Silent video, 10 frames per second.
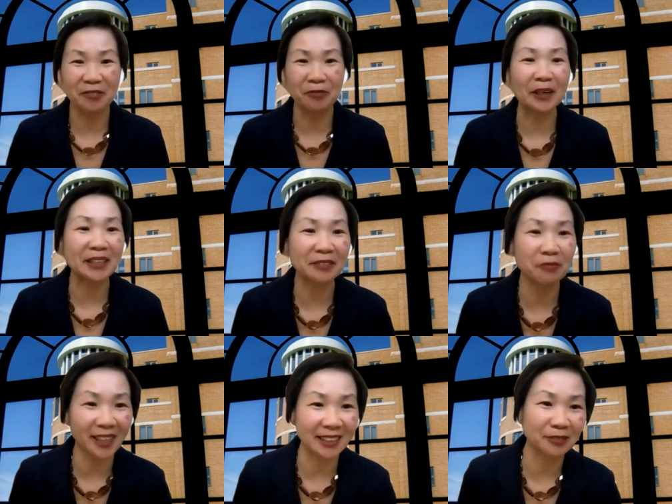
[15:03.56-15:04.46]
what
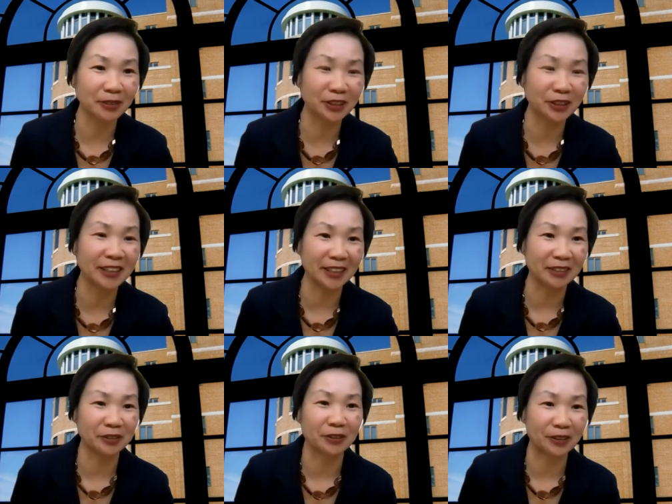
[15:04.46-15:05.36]
advice would you
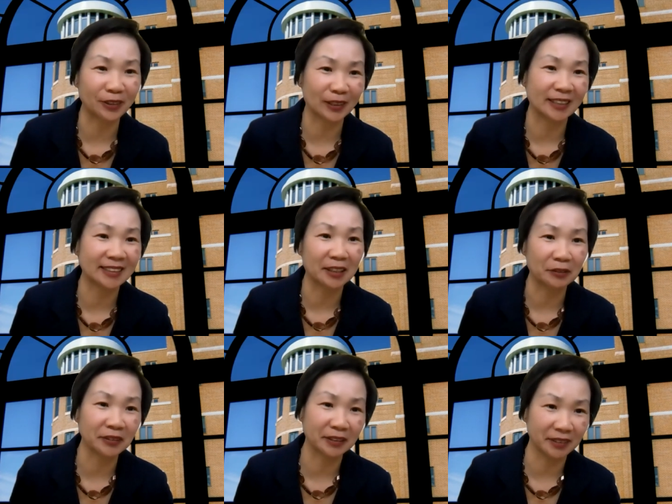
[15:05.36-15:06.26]
give your early
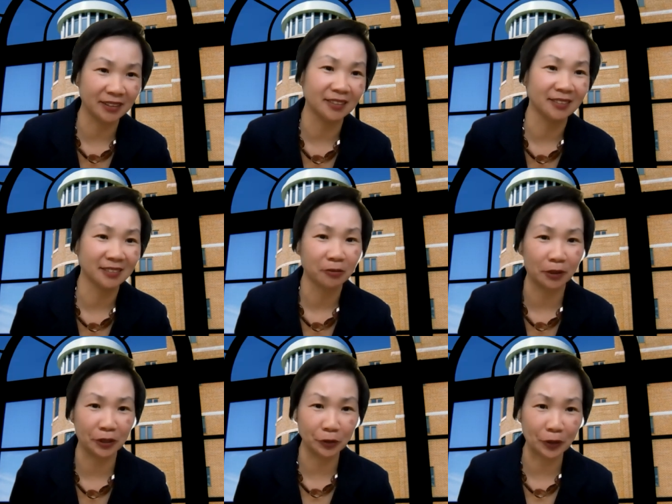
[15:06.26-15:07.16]
self, given
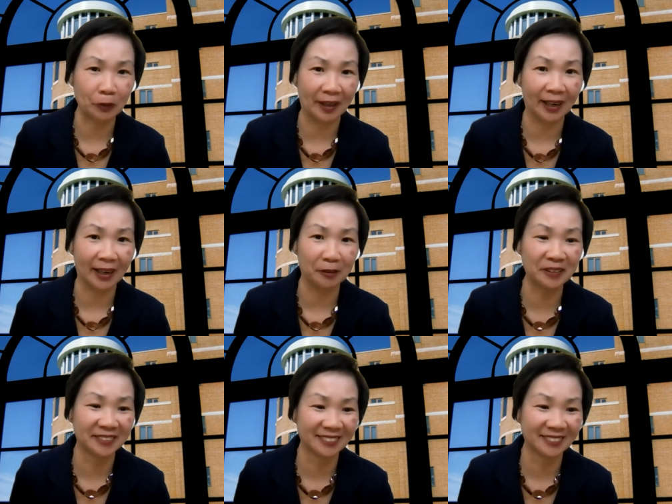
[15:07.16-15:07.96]
what you know now?